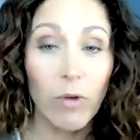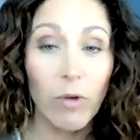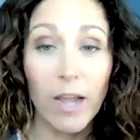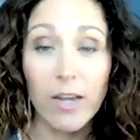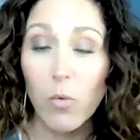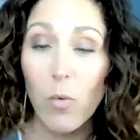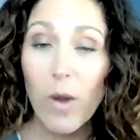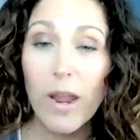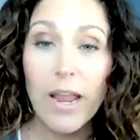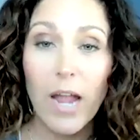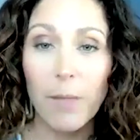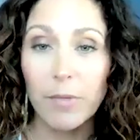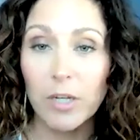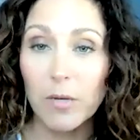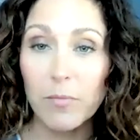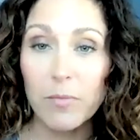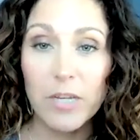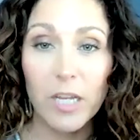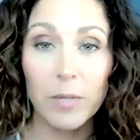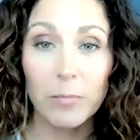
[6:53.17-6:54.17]
right away I'm going
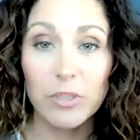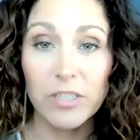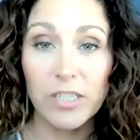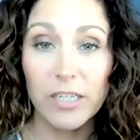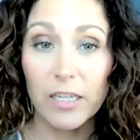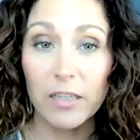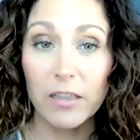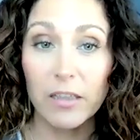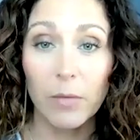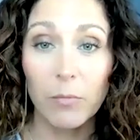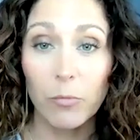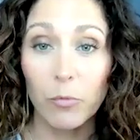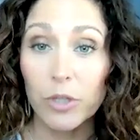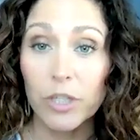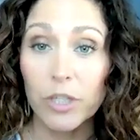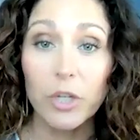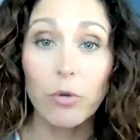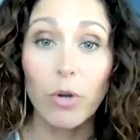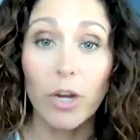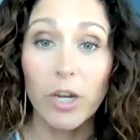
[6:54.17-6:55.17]
to be able to get them
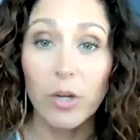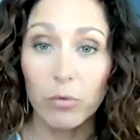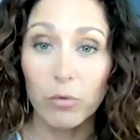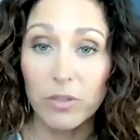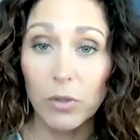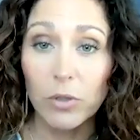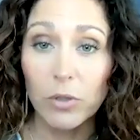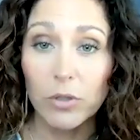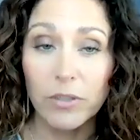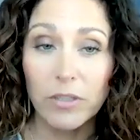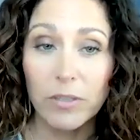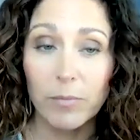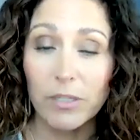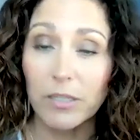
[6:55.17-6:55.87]
really great results,